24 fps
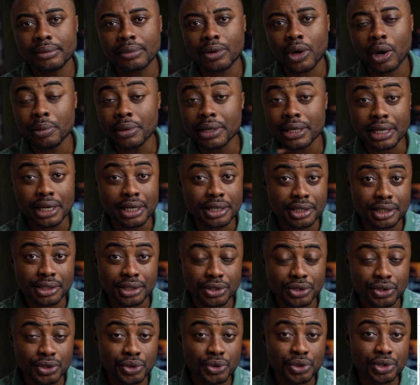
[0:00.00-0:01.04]
communication
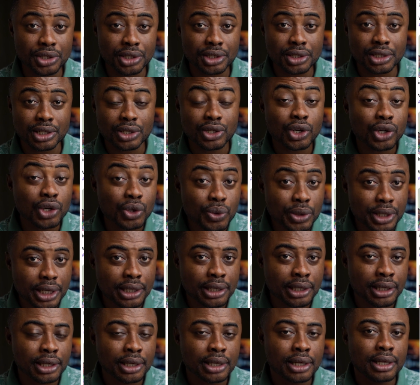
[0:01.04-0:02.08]
institutions,
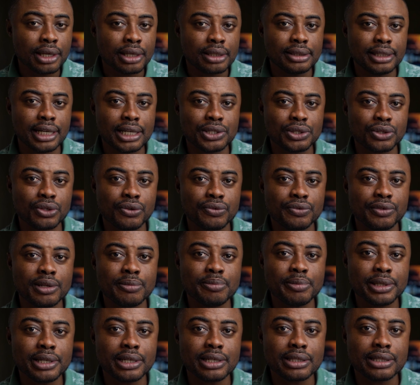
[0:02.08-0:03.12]
including that of
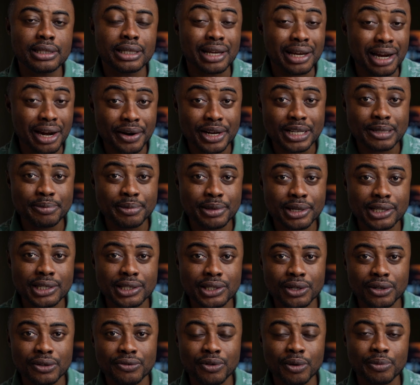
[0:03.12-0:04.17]
the current
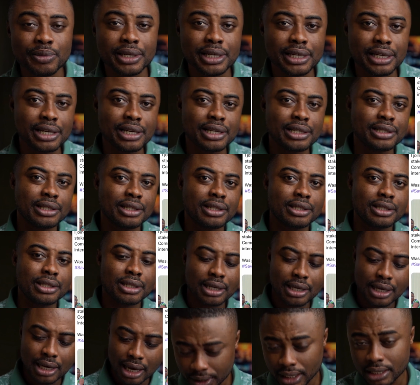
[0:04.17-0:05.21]
Minister of Communications,
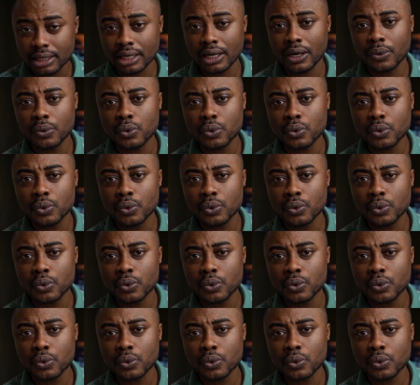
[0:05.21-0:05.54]
Tesla